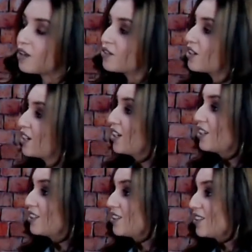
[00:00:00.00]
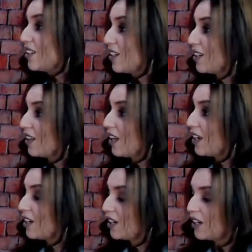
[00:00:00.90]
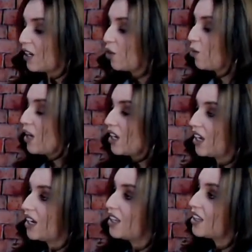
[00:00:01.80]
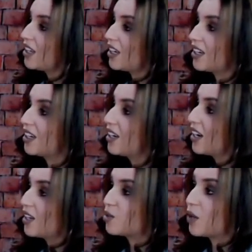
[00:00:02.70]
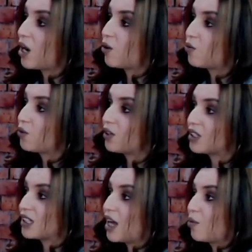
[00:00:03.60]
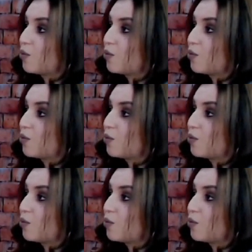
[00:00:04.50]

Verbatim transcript: driver is like it'll make anything as powerful as